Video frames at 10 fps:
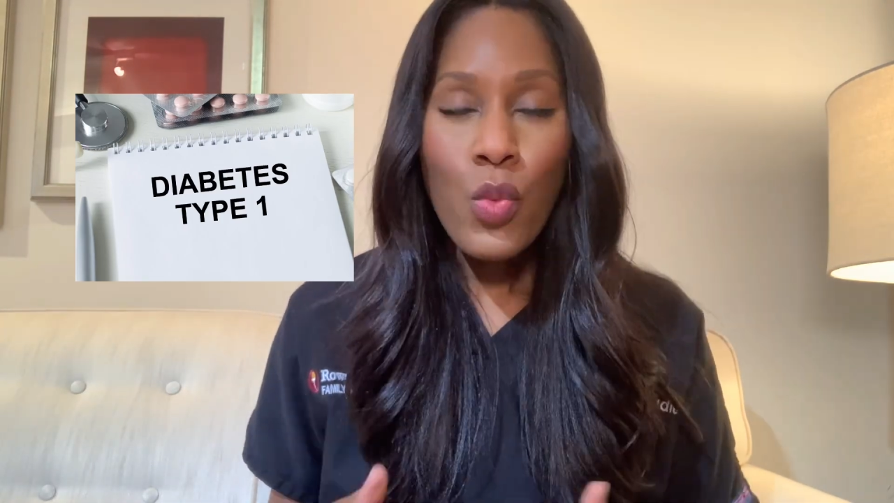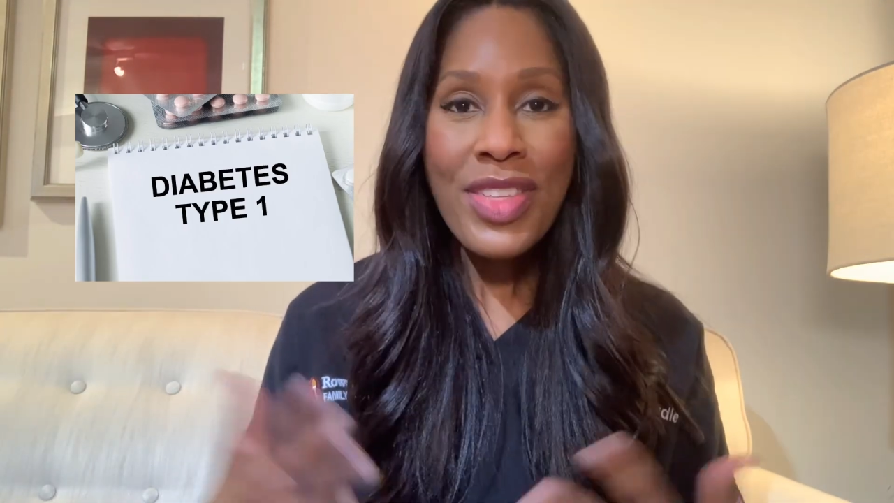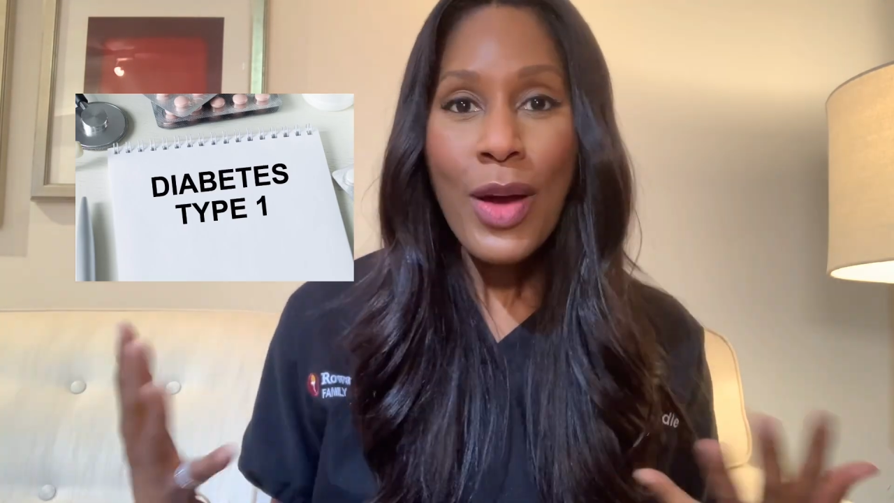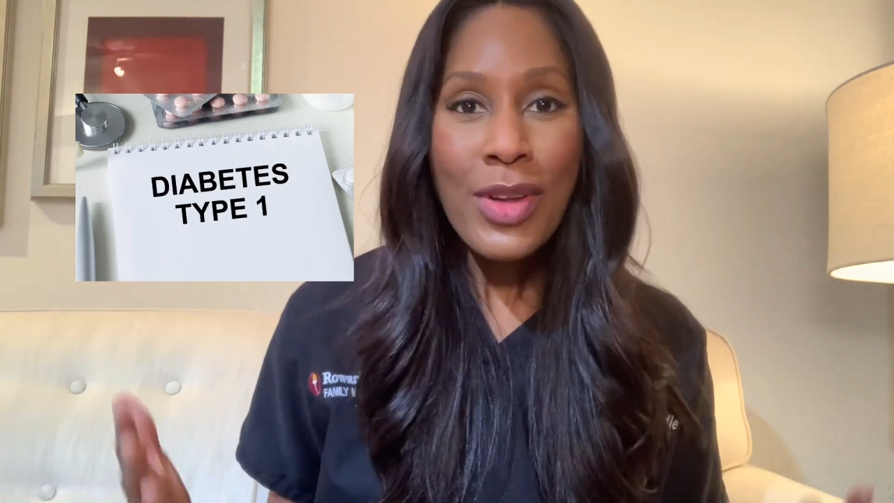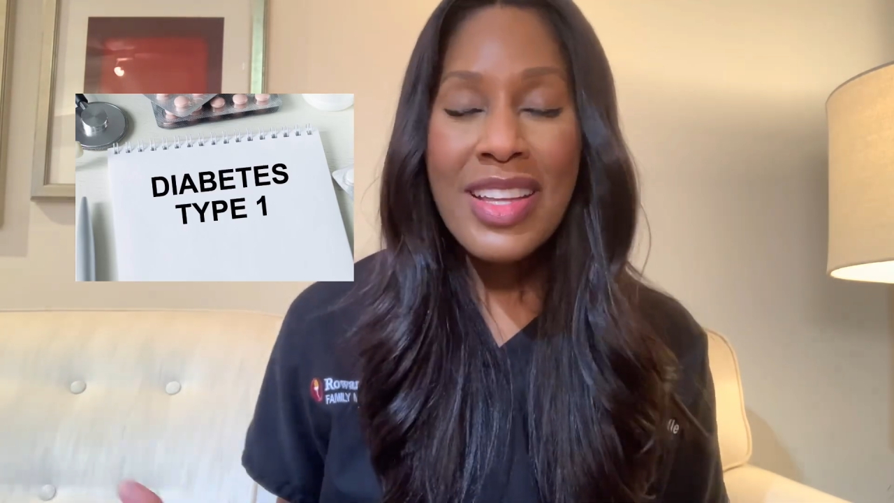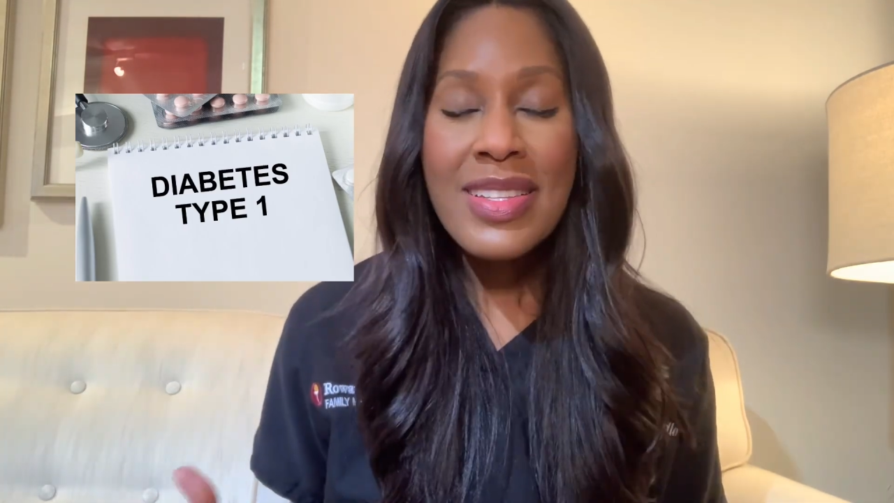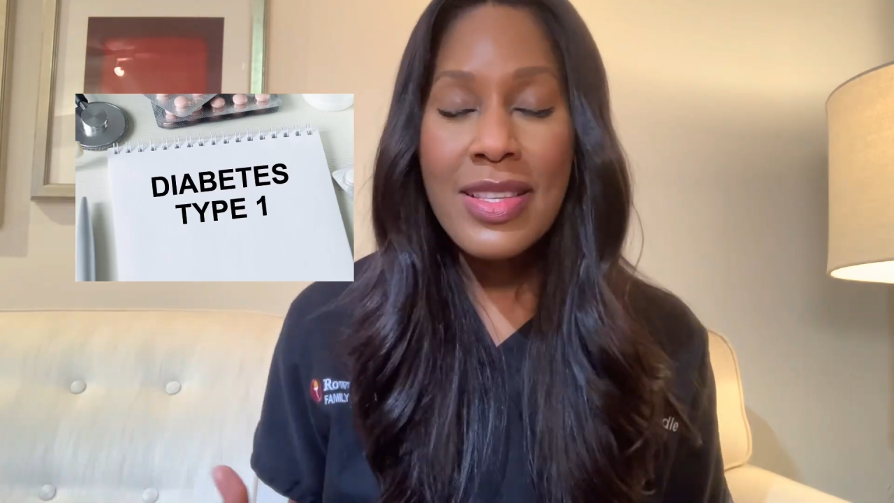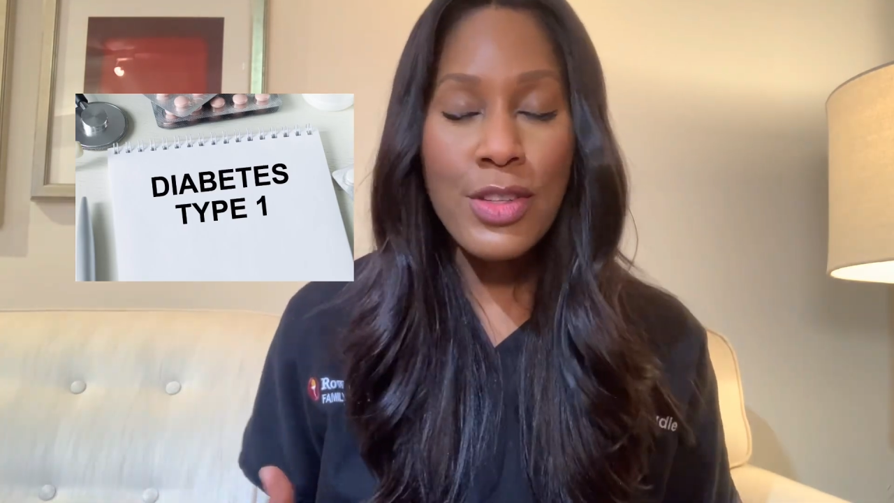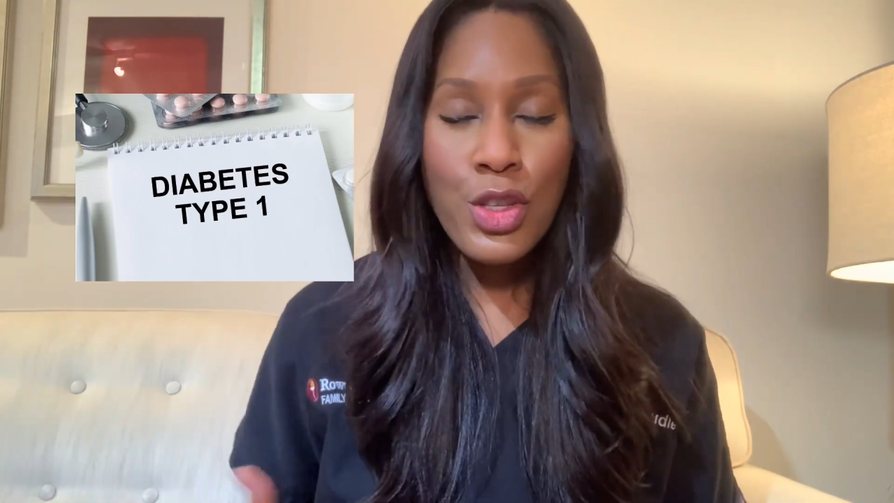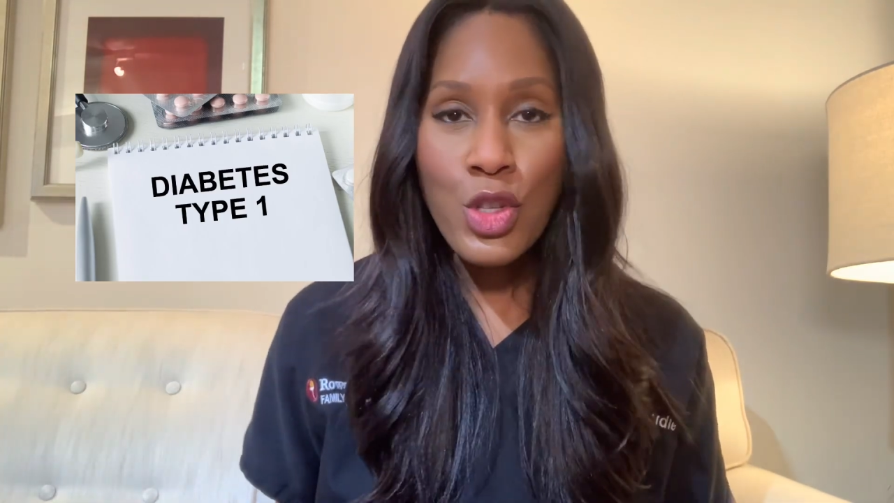Without
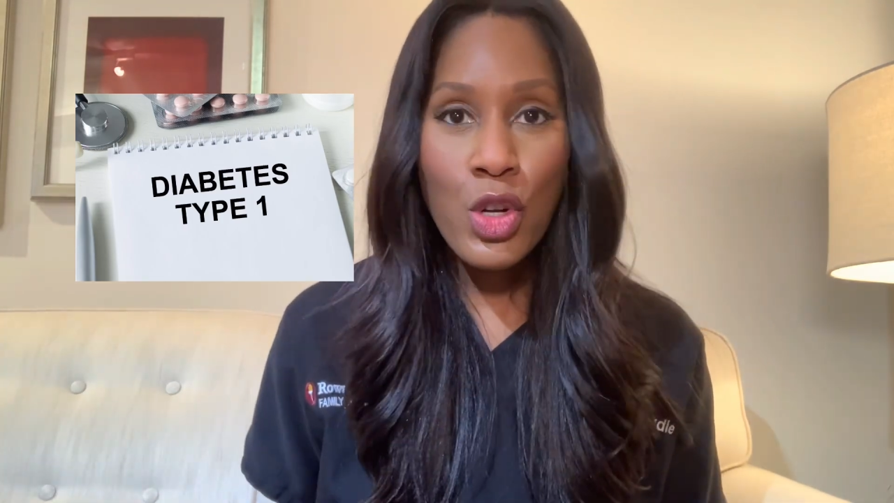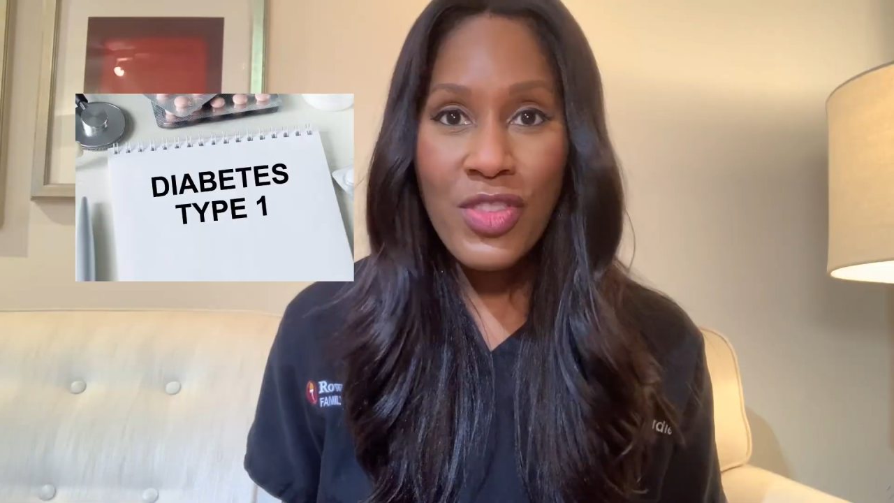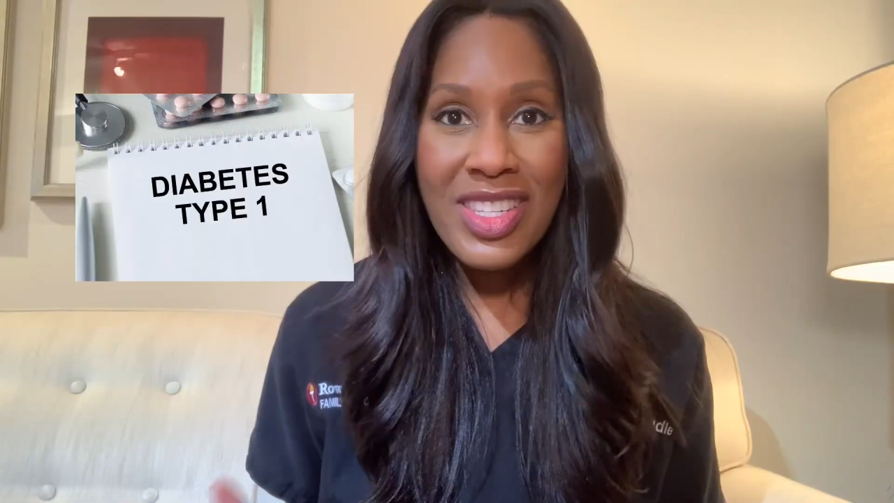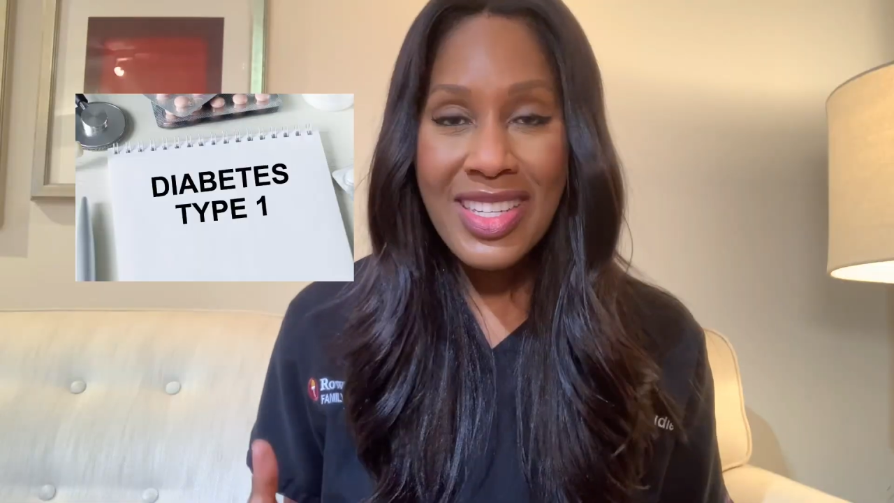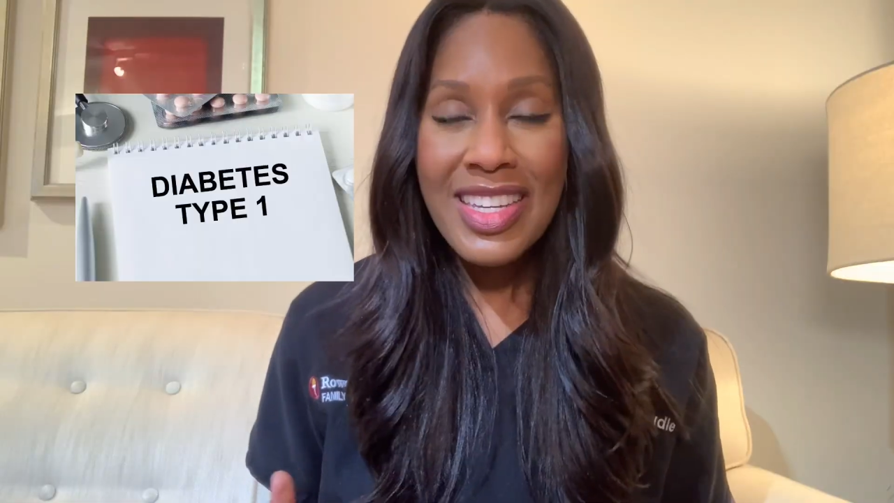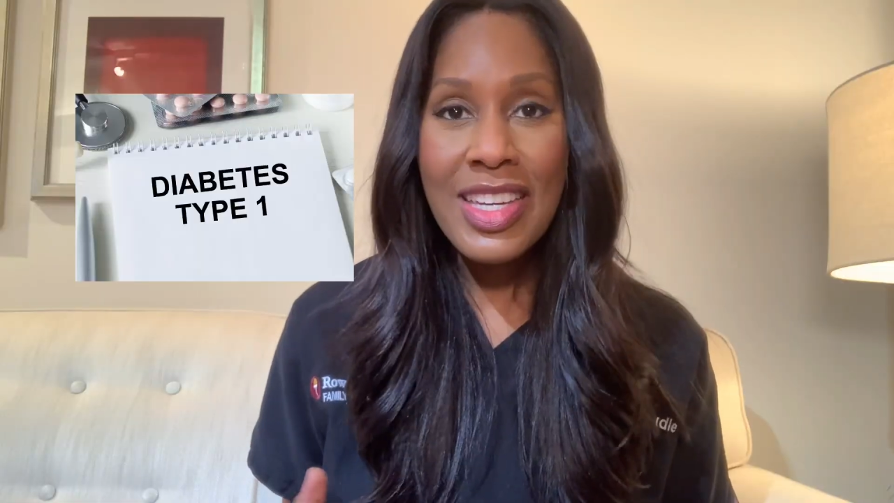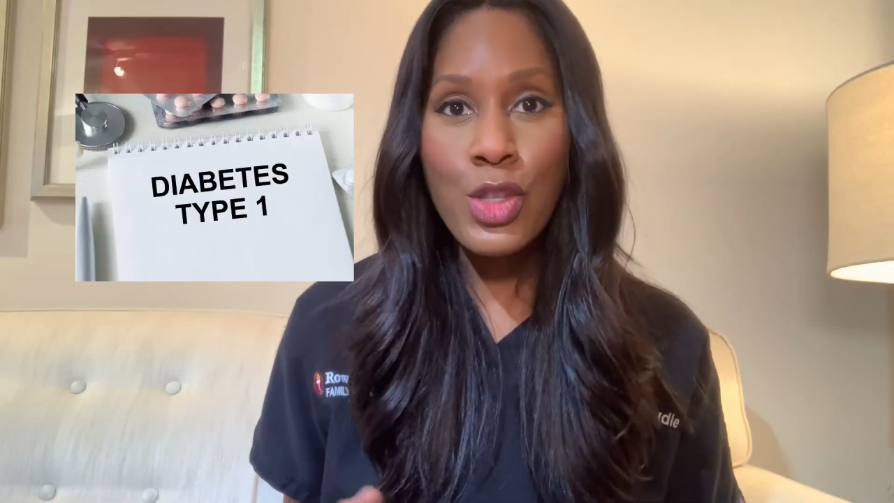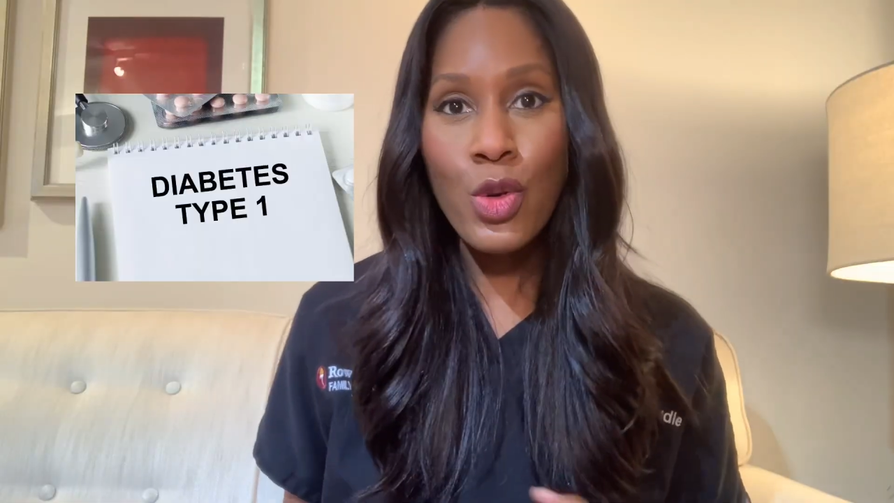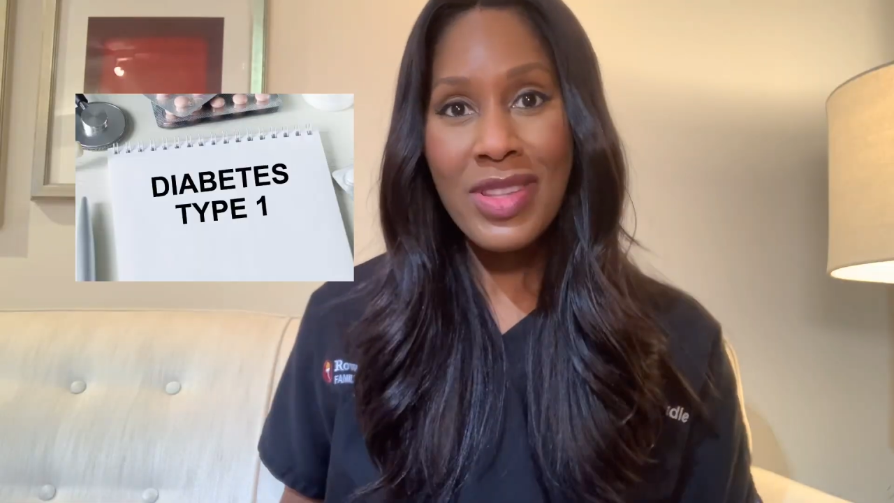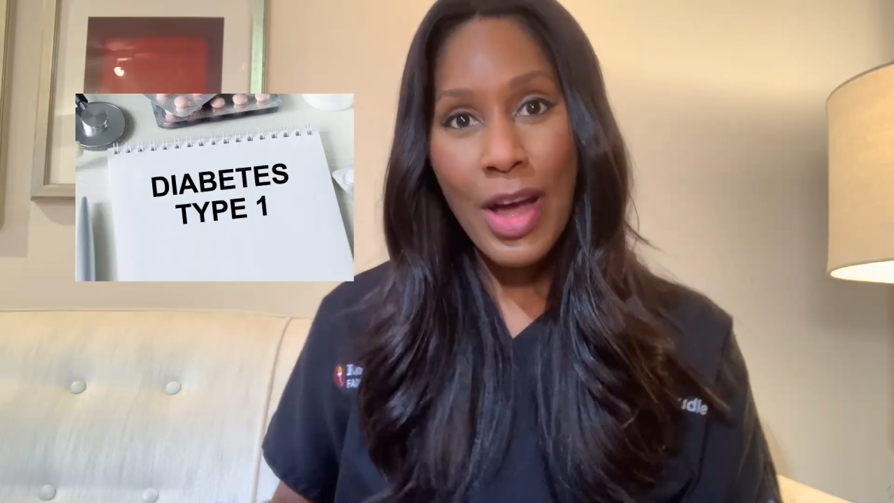insulin to serve as a key
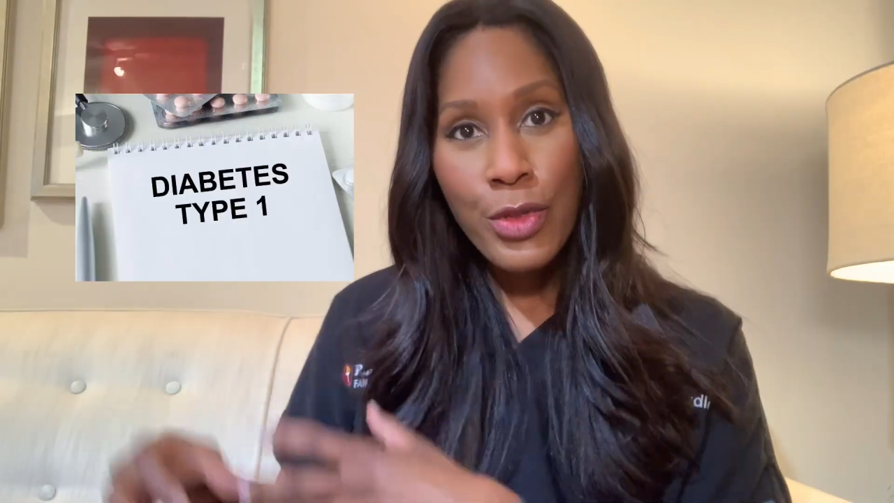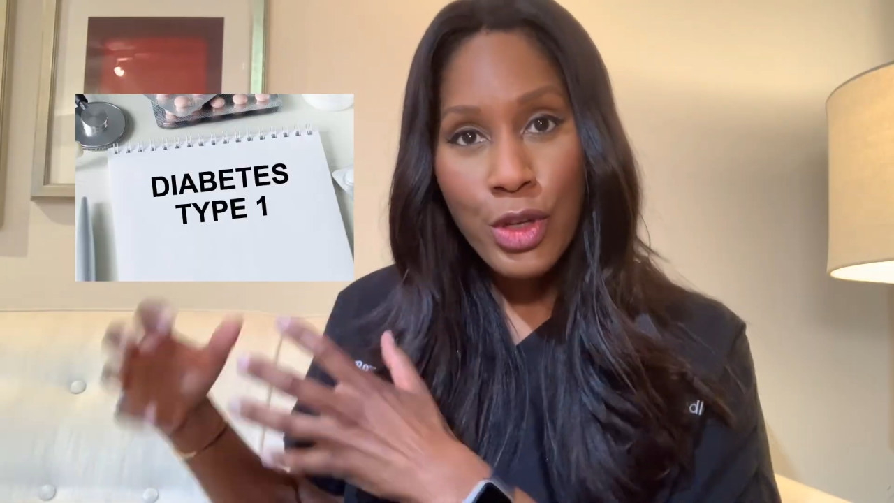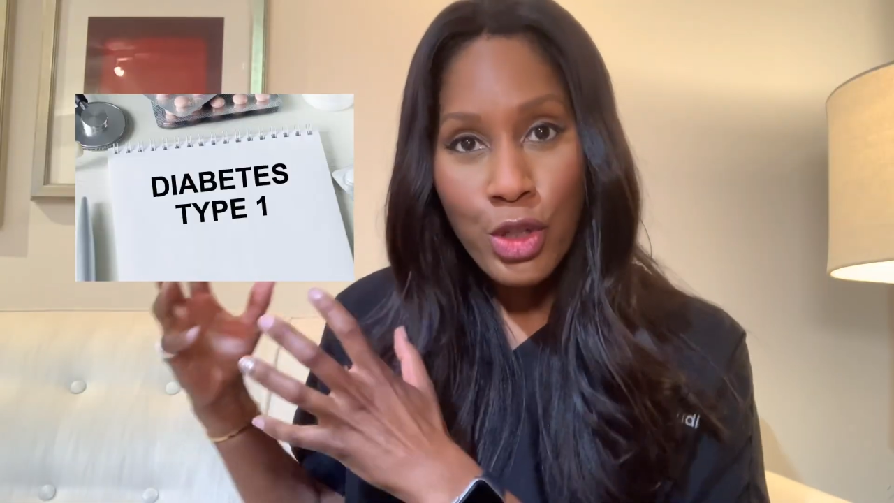to allow the